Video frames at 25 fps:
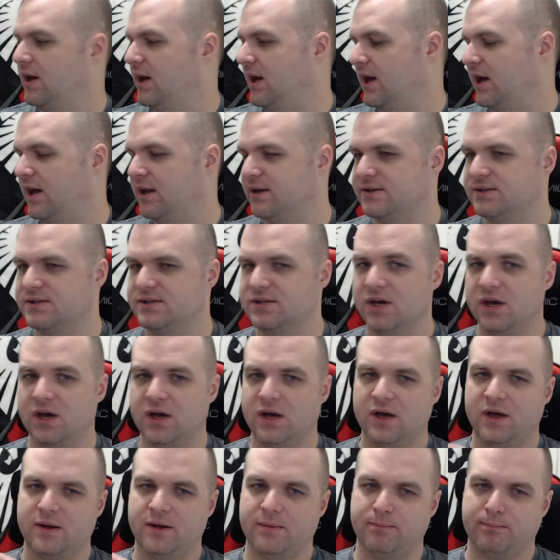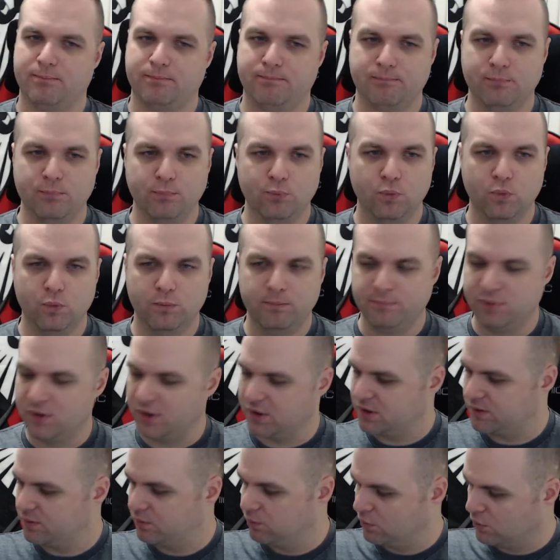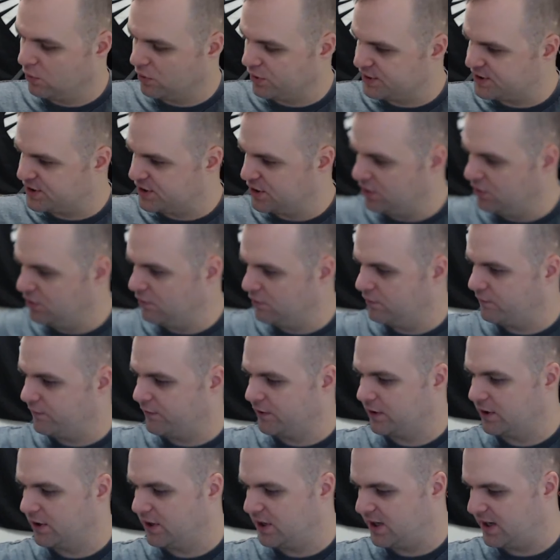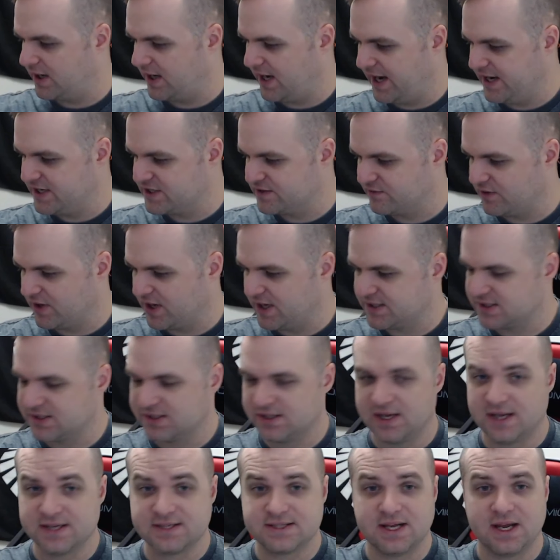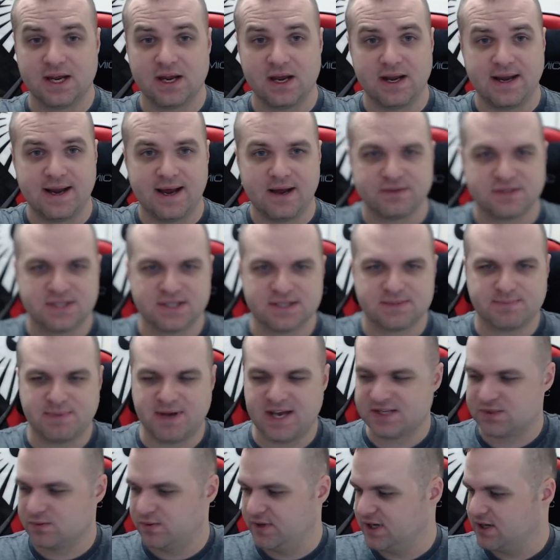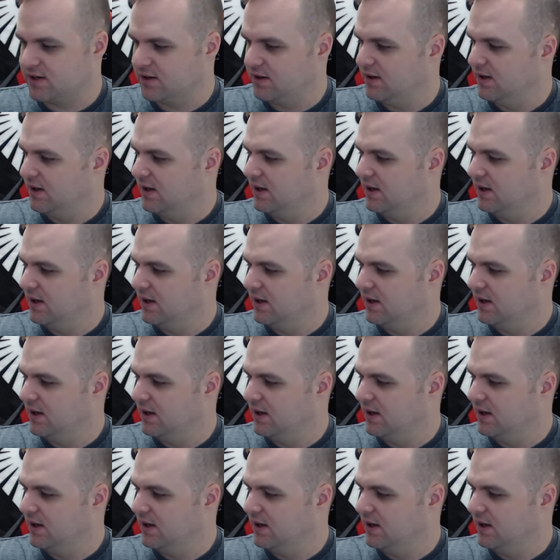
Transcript: And the book Rule 2 for Age of Rust, as they announced this past week,